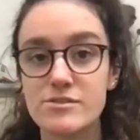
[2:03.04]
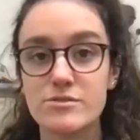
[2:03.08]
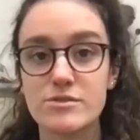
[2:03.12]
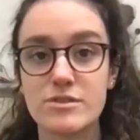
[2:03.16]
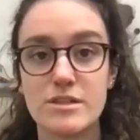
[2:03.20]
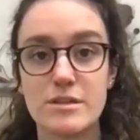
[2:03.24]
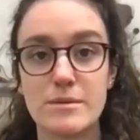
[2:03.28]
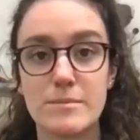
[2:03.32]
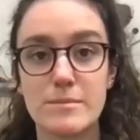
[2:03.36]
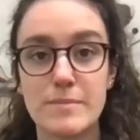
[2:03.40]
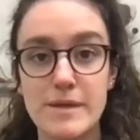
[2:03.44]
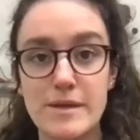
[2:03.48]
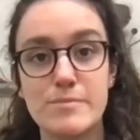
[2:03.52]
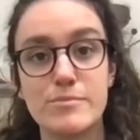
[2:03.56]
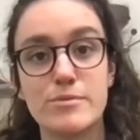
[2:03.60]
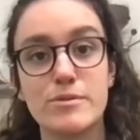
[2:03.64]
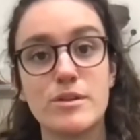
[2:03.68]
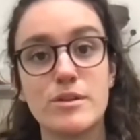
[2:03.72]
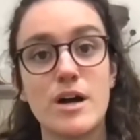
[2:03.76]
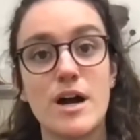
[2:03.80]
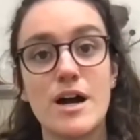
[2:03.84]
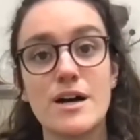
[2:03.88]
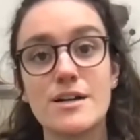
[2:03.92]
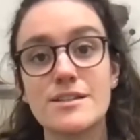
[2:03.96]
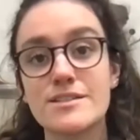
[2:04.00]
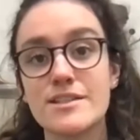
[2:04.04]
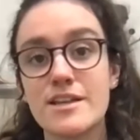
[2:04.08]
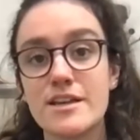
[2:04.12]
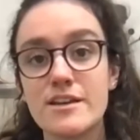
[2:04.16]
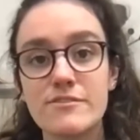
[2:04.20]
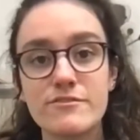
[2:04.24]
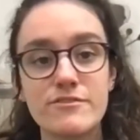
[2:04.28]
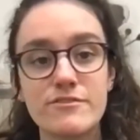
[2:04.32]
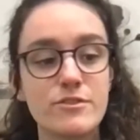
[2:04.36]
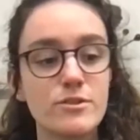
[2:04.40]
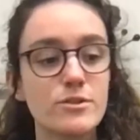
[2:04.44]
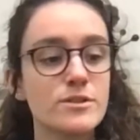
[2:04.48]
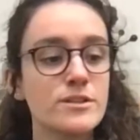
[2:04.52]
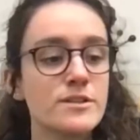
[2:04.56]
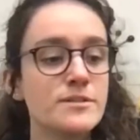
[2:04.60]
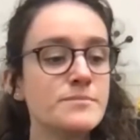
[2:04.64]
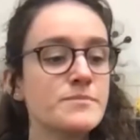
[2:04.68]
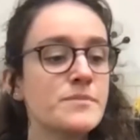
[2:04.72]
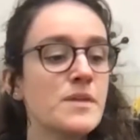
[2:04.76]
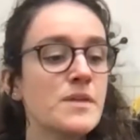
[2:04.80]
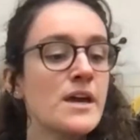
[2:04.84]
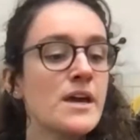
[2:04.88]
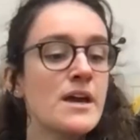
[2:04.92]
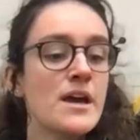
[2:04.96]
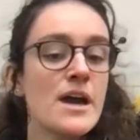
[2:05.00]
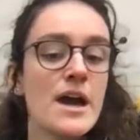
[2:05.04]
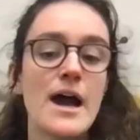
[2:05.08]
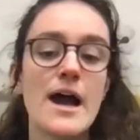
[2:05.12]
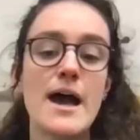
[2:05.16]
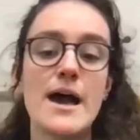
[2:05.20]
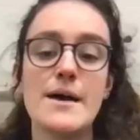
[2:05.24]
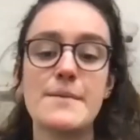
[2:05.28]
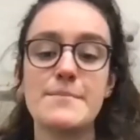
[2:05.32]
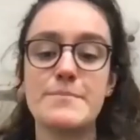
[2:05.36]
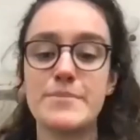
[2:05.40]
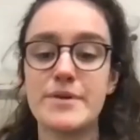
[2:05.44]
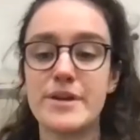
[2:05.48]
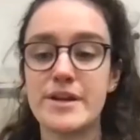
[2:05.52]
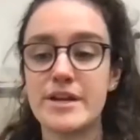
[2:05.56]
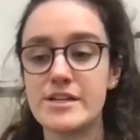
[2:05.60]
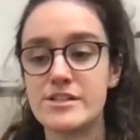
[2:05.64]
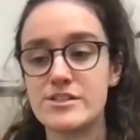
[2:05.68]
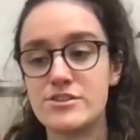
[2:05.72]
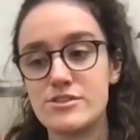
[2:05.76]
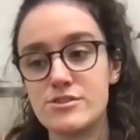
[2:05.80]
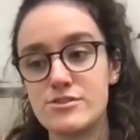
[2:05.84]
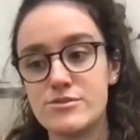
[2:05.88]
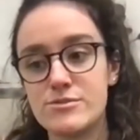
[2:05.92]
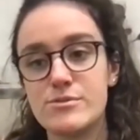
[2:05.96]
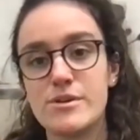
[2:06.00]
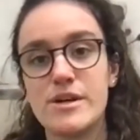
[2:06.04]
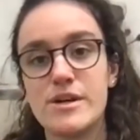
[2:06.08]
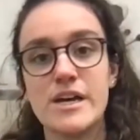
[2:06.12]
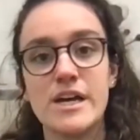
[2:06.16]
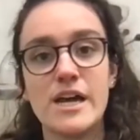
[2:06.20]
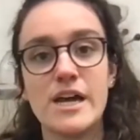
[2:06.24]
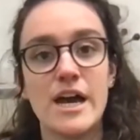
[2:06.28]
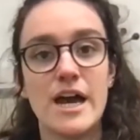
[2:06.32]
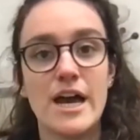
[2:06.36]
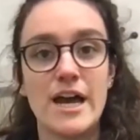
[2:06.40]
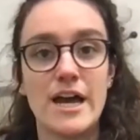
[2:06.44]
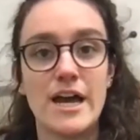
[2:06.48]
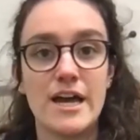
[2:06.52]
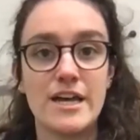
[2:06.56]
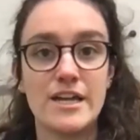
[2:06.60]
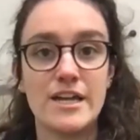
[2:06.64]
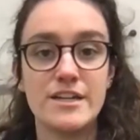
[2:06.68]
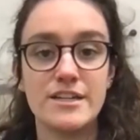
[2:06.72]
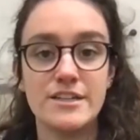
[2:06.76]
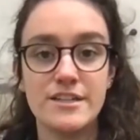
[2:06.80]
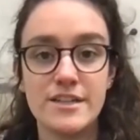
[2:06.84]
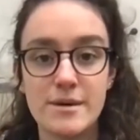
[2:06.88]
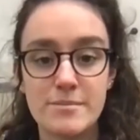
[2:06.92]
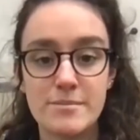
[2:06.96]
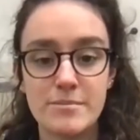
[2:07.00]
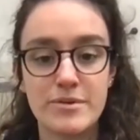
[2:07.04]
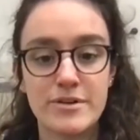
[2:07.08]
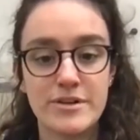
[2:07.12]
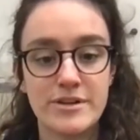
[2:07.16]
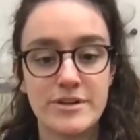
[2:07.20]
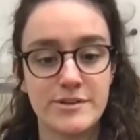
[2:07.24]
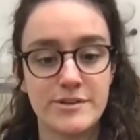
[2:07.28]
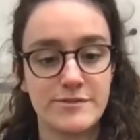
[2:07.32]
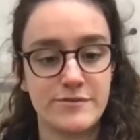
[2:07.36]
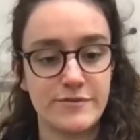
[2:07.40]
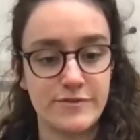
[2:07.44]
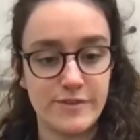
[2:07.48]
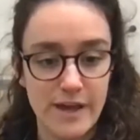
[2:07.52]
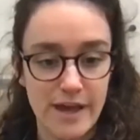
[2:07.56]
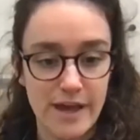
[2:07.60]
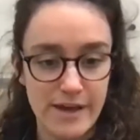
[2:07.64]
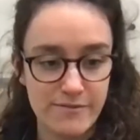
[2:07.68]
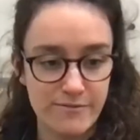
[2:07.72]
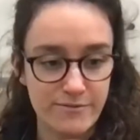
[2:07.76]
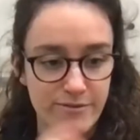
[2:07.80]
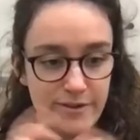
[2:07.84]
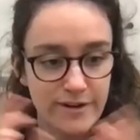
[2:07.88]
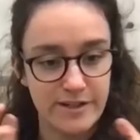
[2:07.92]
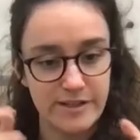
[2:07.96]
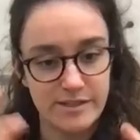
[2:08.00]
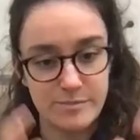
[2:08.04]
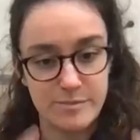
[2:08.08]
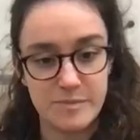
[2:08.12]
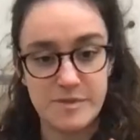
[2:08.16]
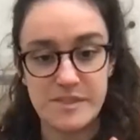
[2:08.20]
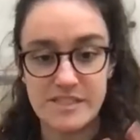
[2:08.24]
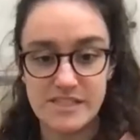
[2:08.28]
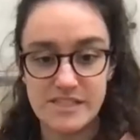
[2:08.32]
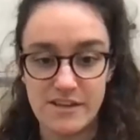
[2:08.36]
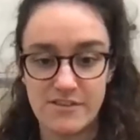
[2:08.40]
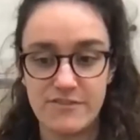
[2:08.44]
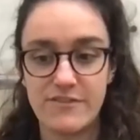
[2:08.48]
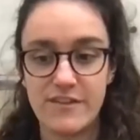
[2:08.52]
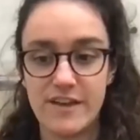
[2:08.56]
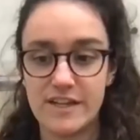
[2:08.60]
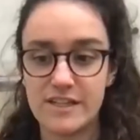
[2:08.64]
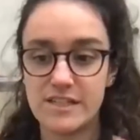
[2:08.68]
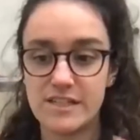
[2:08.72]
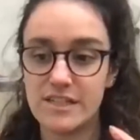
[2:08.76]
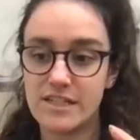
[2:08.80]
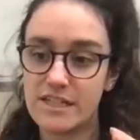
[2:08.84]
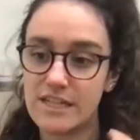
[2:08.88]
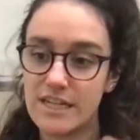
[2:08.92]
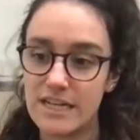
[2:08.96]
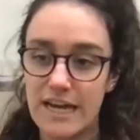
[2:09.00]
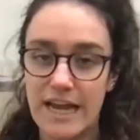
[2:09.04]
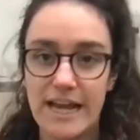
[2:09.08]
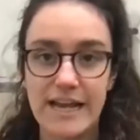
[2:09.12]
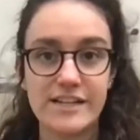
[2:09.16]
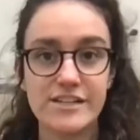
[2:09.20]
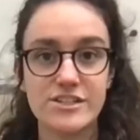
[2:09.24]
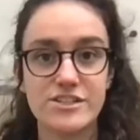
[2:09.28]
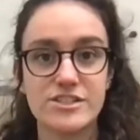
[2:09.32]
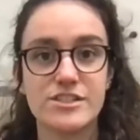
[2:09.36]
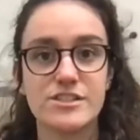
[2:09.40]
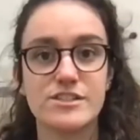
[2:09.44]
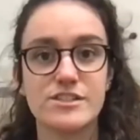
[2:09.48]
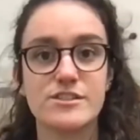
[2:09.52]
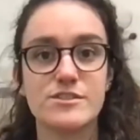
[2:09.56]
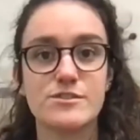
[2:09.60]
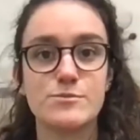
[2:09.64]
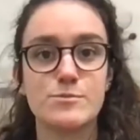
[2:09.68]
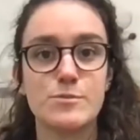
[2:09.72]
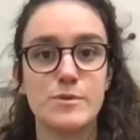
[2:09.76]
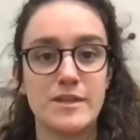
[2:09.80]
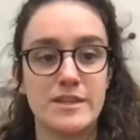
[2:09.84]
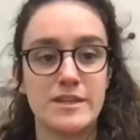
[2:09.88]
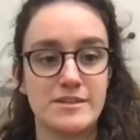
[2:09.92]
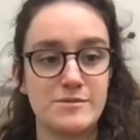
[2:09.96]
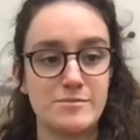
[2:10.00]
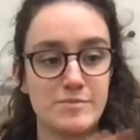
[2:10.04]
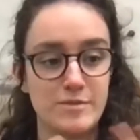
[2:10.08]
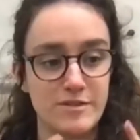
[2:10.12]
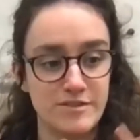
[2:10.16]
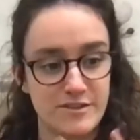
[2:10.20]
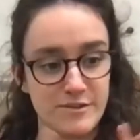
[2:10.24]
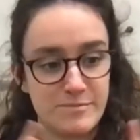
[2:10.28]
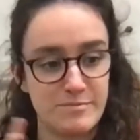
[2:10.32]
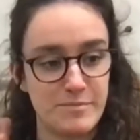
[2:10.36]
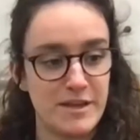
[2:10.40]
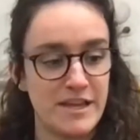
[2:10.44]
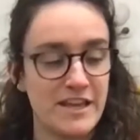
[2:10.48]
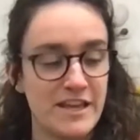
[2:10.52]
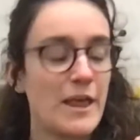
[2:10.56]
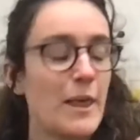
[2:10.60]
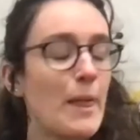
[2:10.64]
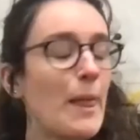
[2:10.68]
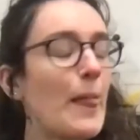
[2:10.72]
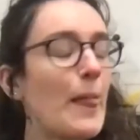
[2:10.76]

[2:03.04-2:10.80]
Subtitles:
to the people asking for them. But I do a number of very specific collections with specific